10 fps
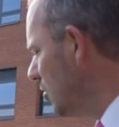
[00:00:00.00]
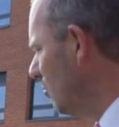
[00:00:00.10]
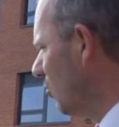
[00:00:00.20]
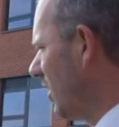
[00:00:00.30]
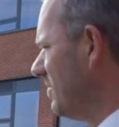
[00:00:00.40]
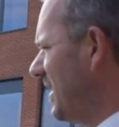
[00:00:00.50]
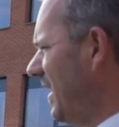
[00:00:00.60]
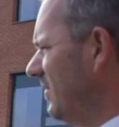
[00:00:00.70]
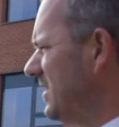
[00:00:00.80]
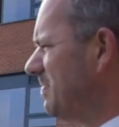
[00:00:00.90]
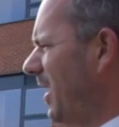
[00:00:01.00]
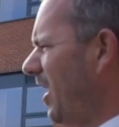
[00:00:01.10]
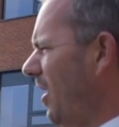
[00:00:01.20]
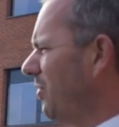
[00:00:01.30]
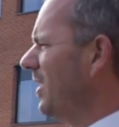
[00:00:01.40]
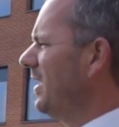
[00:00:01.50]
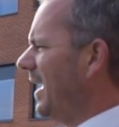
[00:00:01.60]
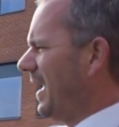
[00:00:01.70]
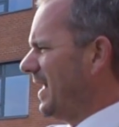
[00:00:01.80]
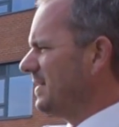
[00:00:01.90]
you will come down this path
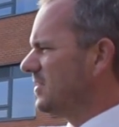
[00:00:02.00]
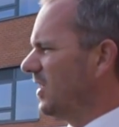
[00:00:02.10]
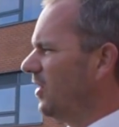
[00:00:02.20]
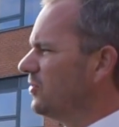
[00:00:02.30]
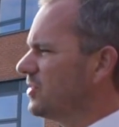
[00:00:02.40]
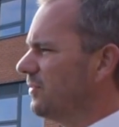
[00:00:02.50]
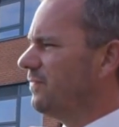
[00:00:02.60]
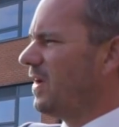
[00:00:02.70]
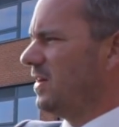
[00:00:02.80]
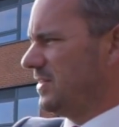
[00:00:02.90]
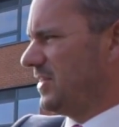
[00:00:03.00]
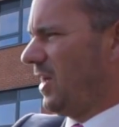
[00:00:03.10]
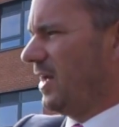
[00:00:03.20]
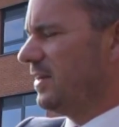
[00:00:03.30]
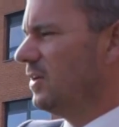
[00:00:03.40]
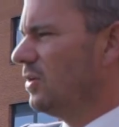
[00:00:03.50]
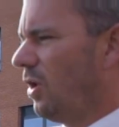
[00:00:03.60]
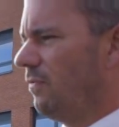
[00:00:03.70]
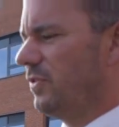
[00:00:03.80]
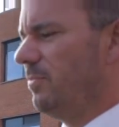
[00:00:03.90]
and enter onto the far side
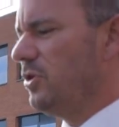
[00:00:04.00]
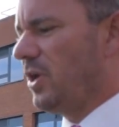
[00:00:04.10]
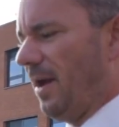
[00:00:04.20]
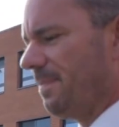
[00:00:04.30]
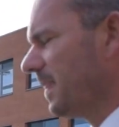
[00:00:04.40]
of the Muga.